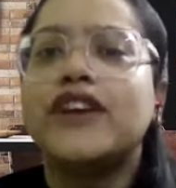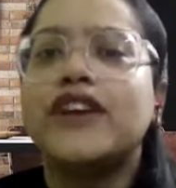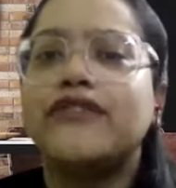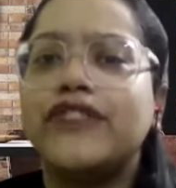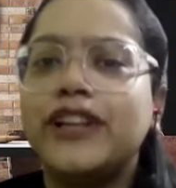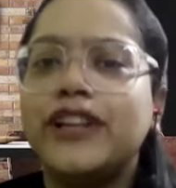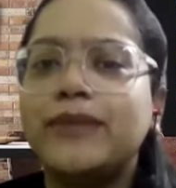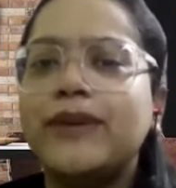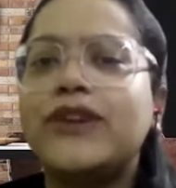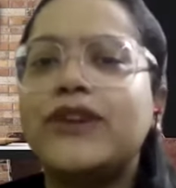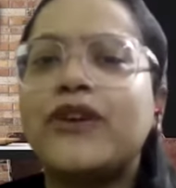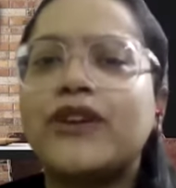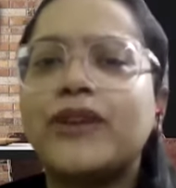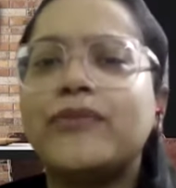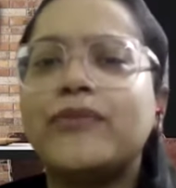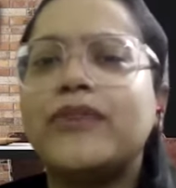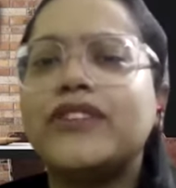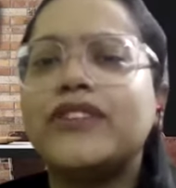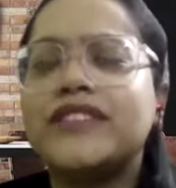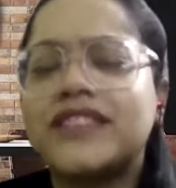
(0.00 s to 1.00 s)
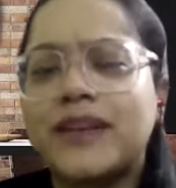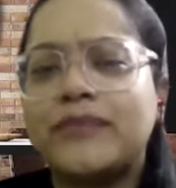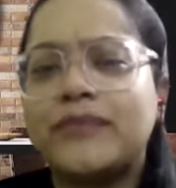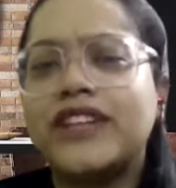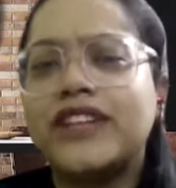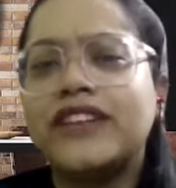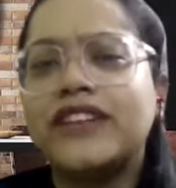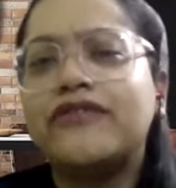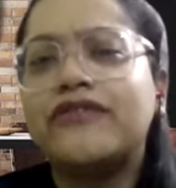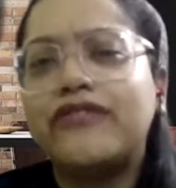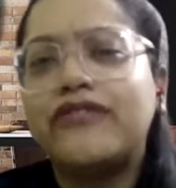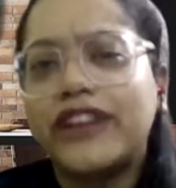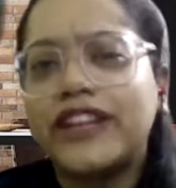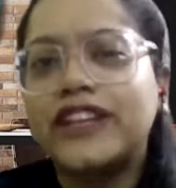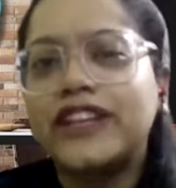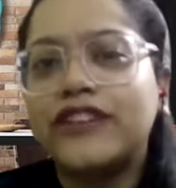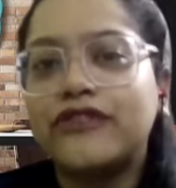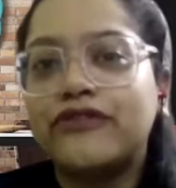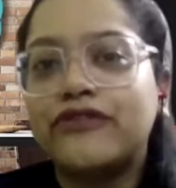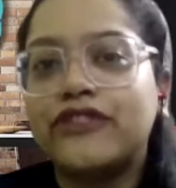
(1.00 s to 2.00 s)
We'll be talking about something very
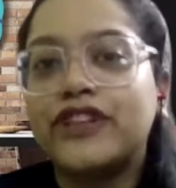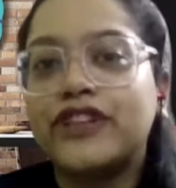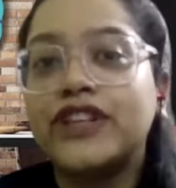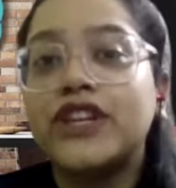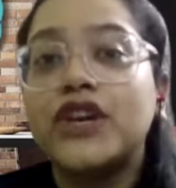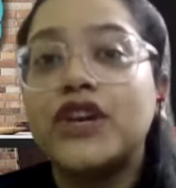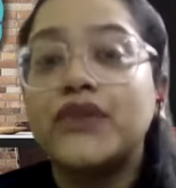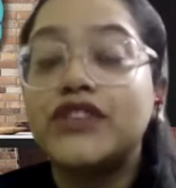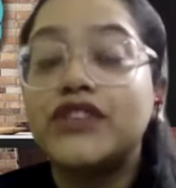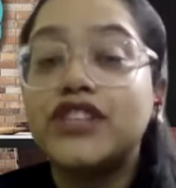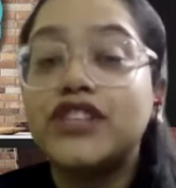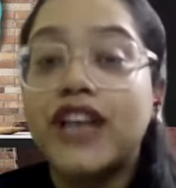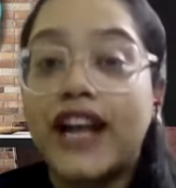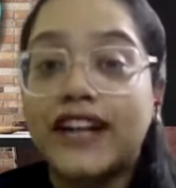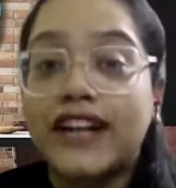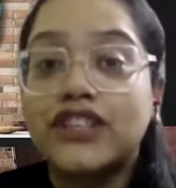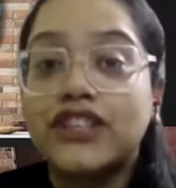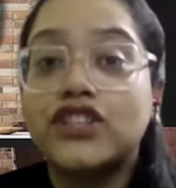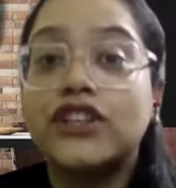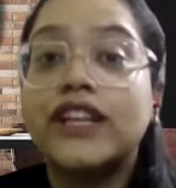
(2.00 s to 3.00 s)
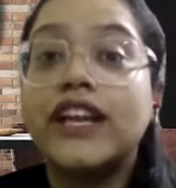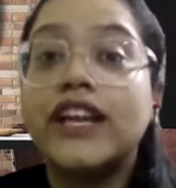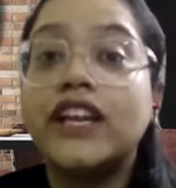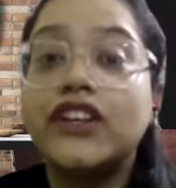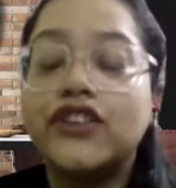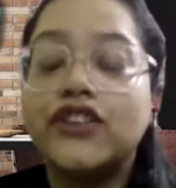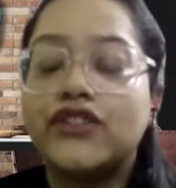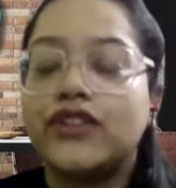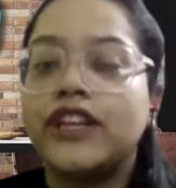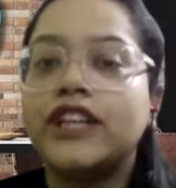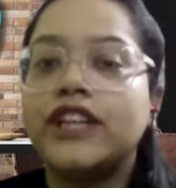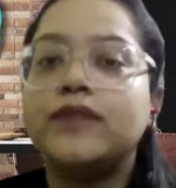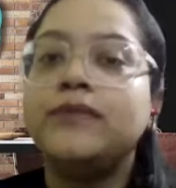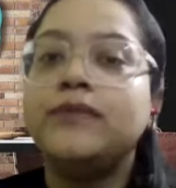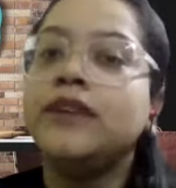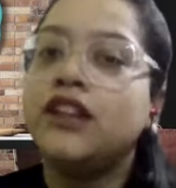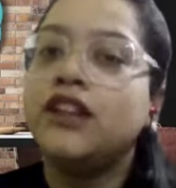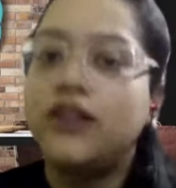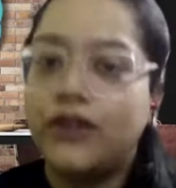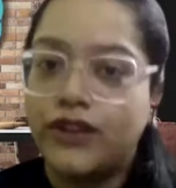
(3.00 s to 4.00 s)
different which actually intrigued me
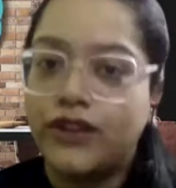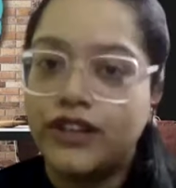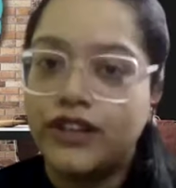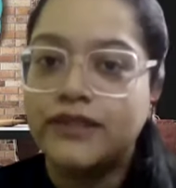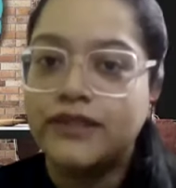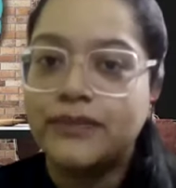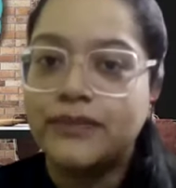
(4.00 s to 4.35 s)
a lot.